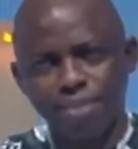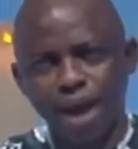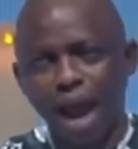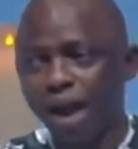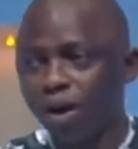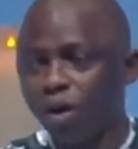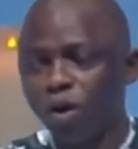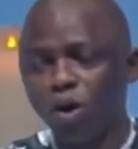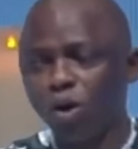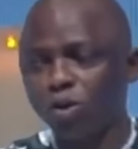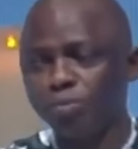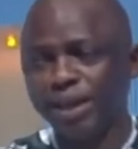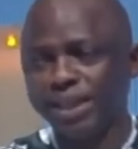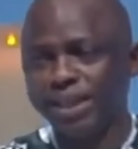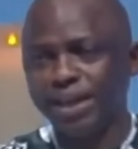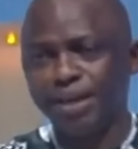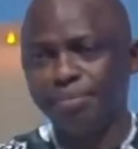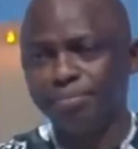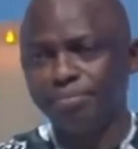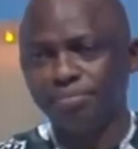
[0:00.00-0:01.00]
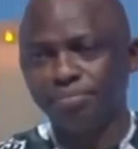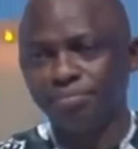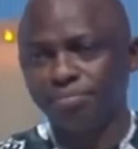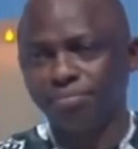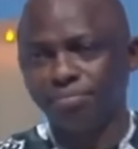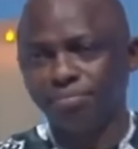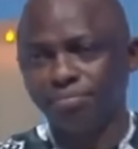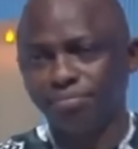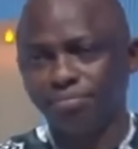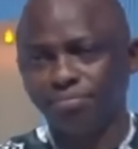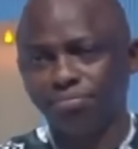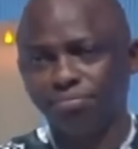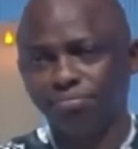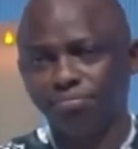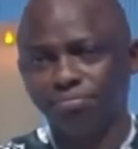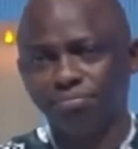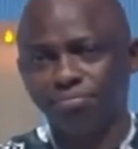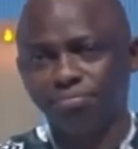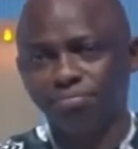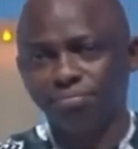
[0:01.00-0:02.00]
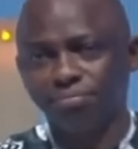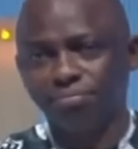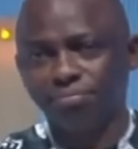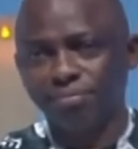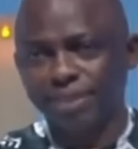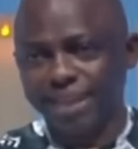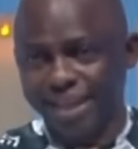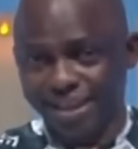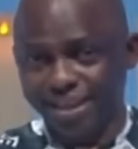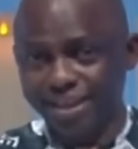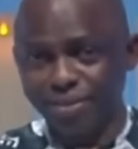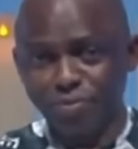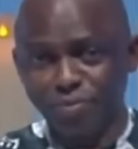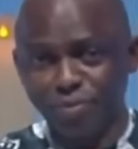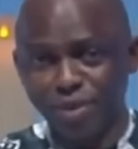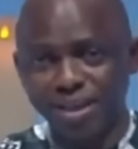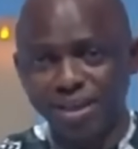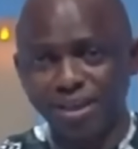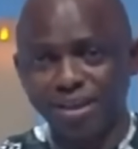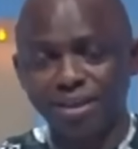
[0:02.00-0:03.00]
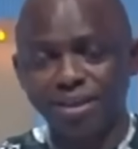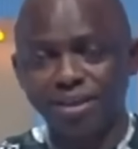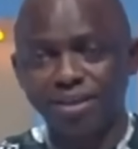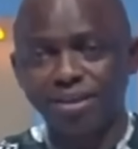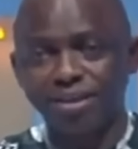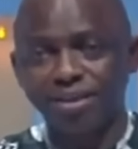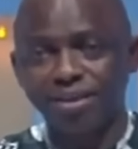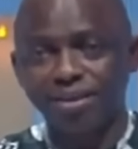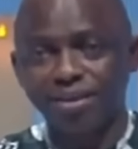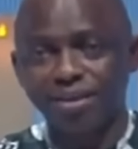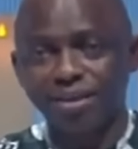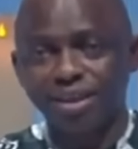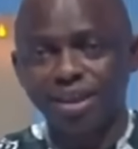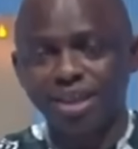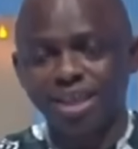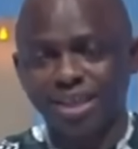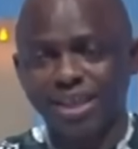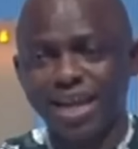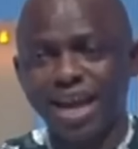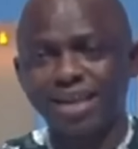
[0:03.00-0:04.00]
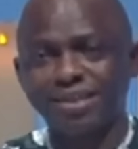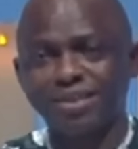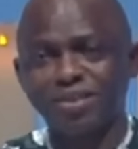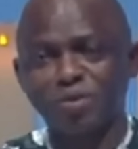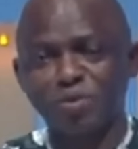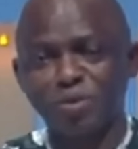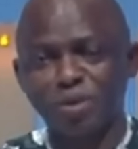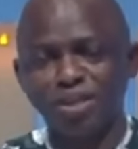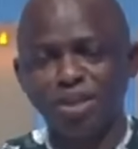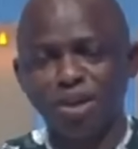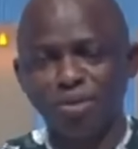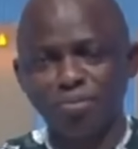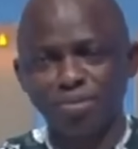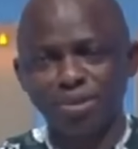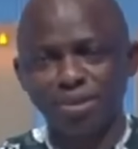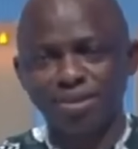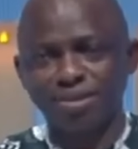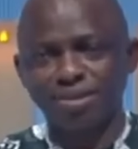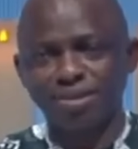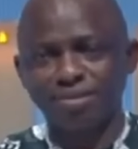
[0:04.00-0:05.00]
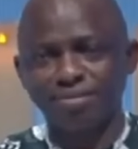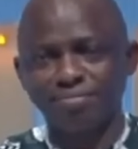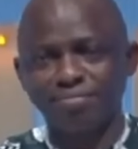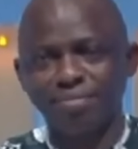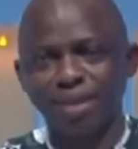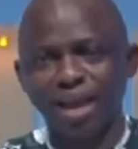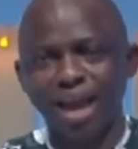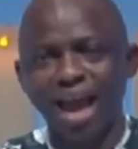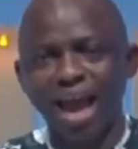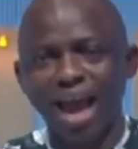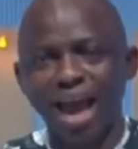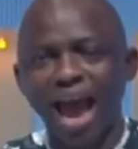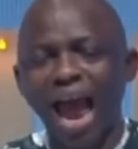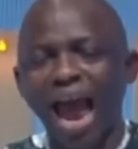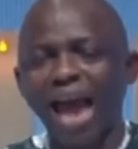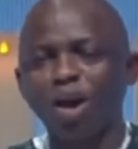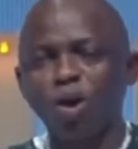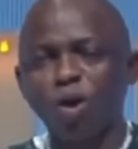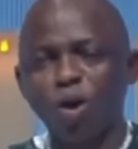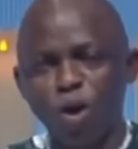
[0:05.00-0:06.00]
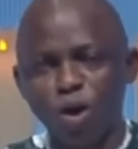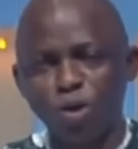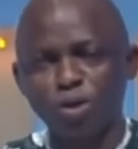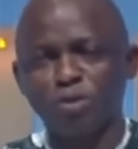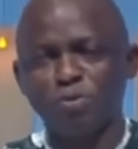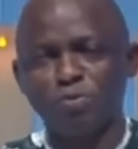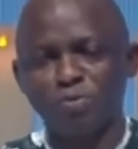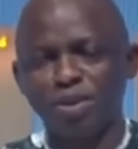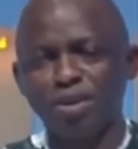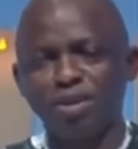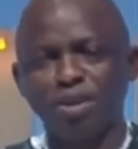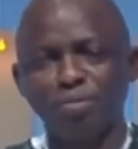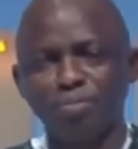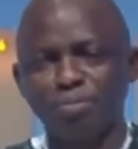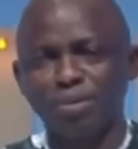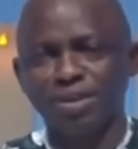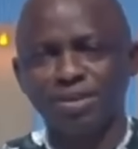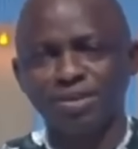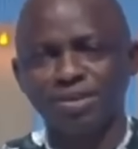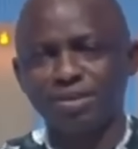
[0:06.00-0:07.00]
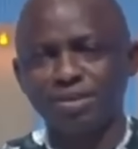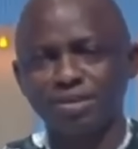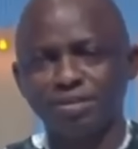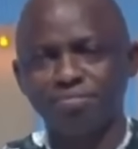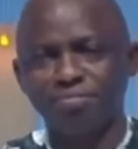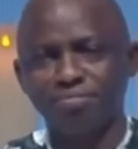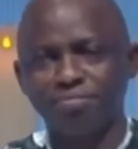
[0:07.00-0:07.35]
I called Madam. It didn't ring. She asked 3 numbers. I called the 3 numbers.